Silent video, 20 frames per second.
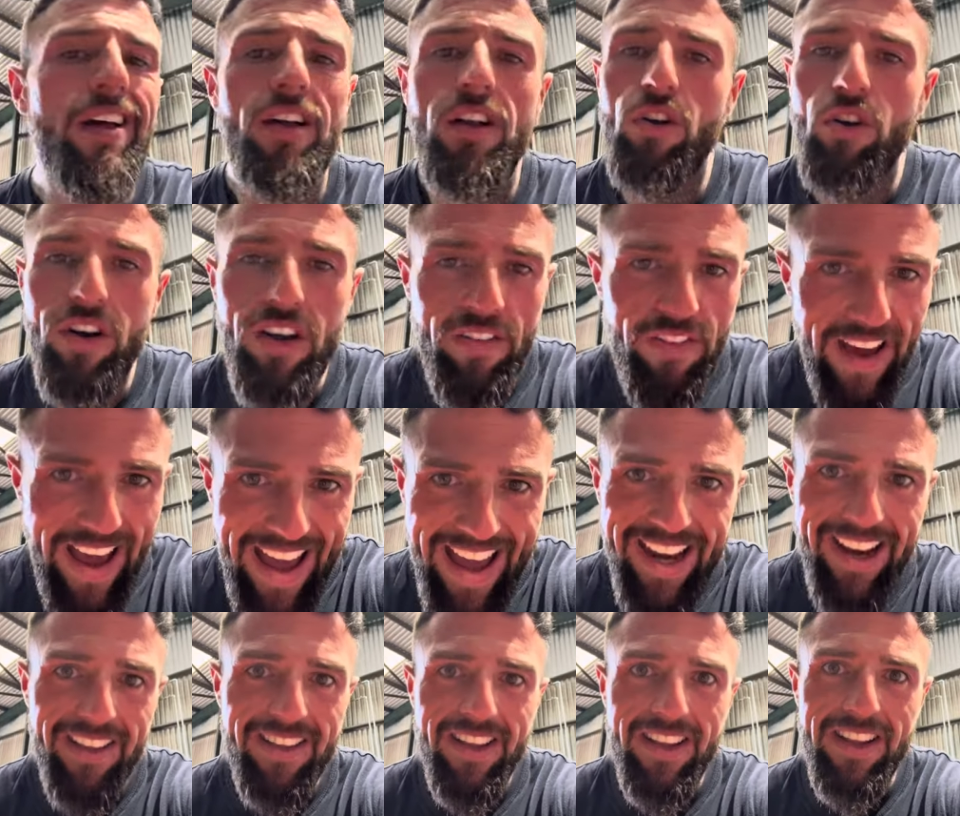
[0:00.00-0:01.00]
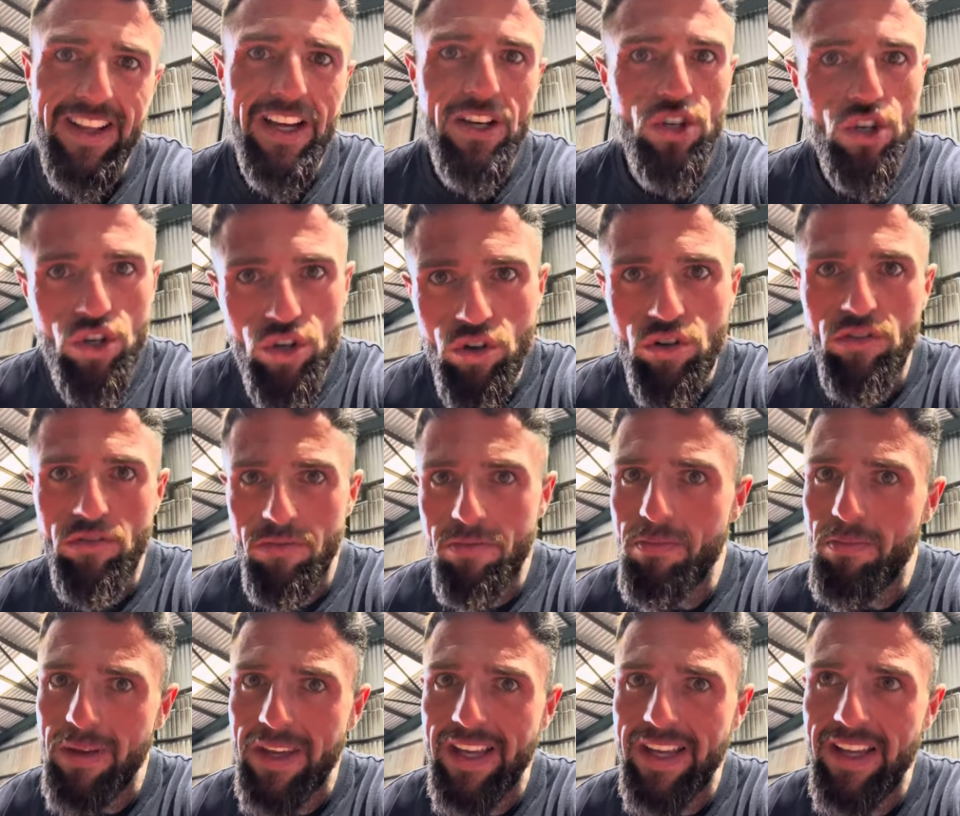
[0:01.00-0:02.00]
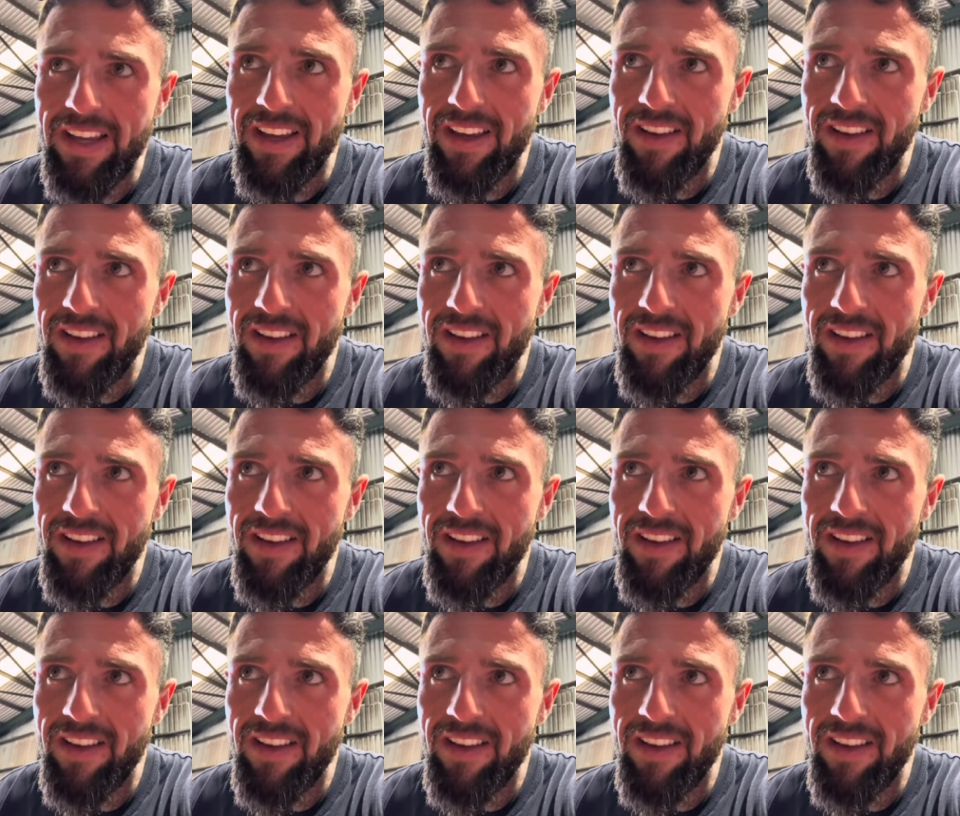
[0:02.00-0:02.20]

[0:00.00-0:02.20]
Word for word: looking for anything that shouldn't be